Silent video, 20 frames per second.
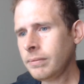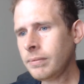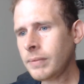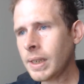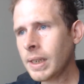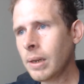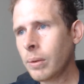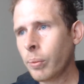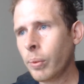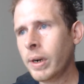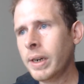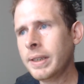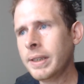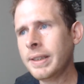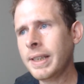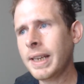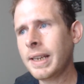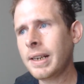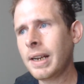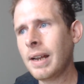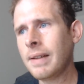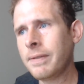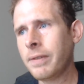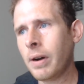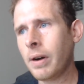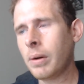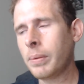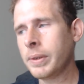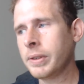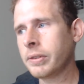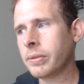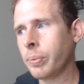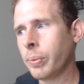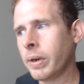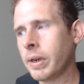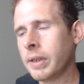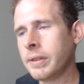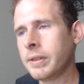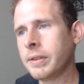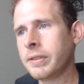one that I've always
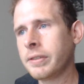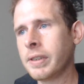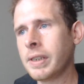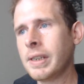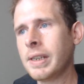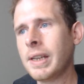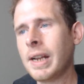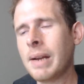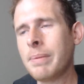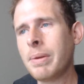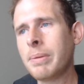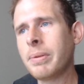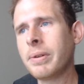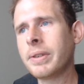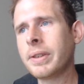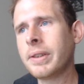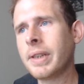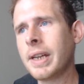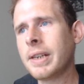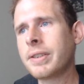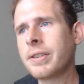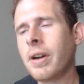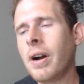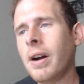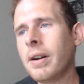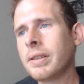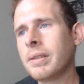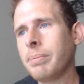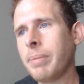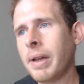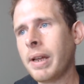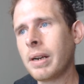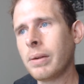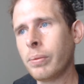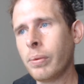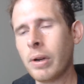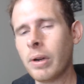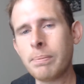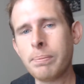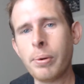wanted to see, I remember they talked about at
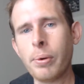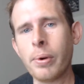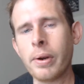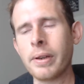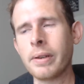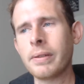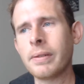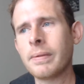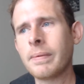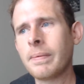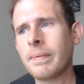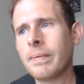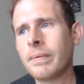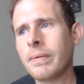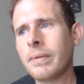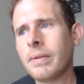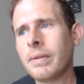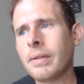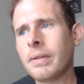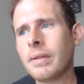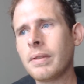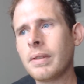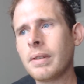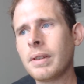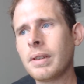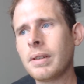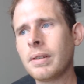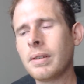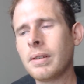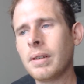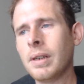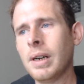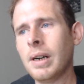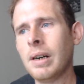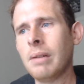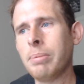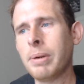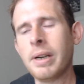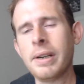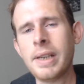one point,
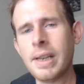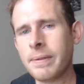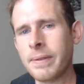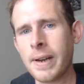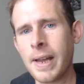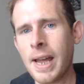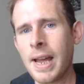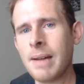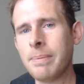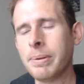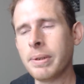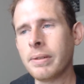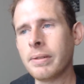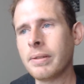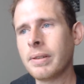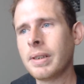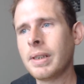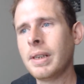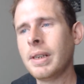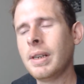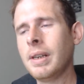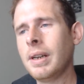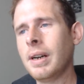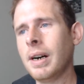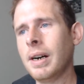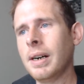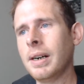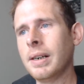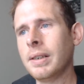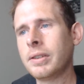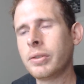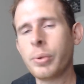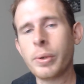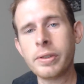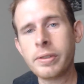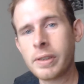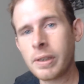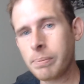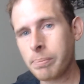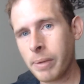uh, but it never happened. Uh,
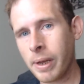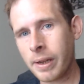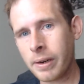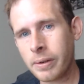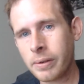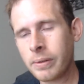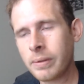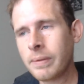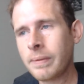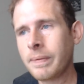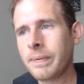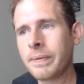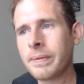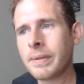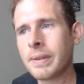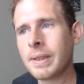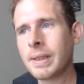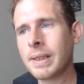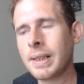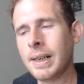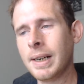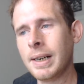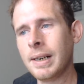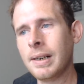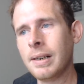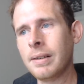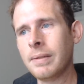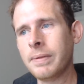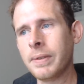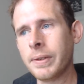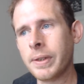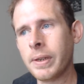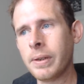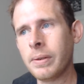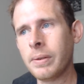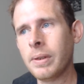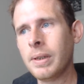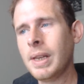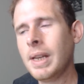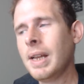Twisted Metal, uh, for
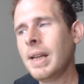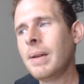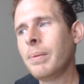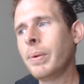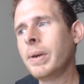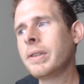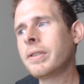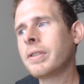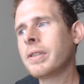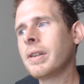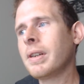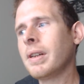the which